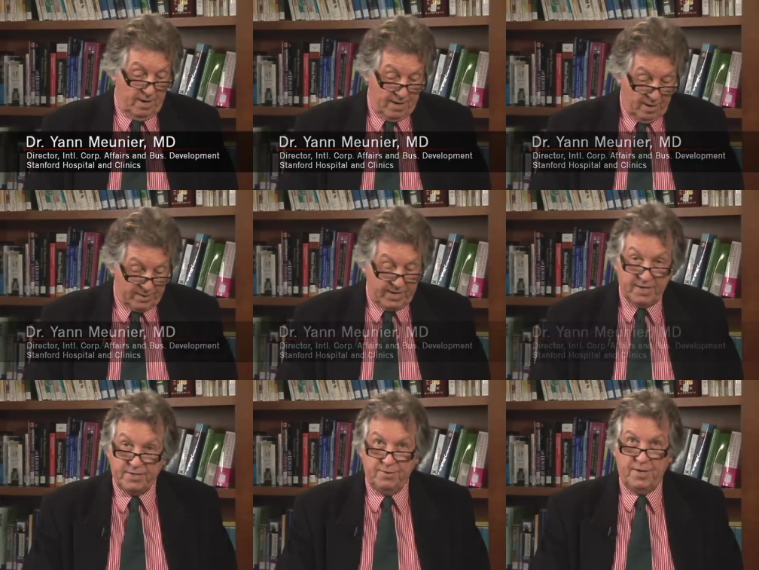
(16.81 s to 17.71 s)
And our
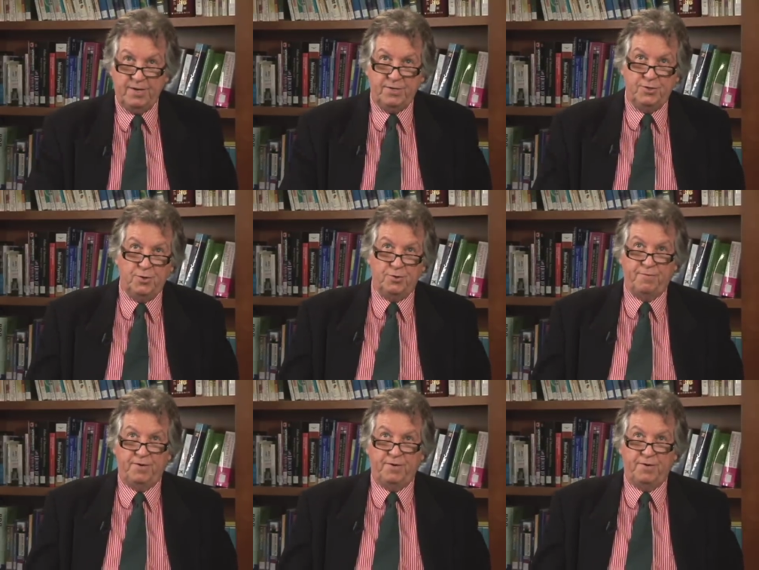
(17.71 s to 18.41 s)
guest today is George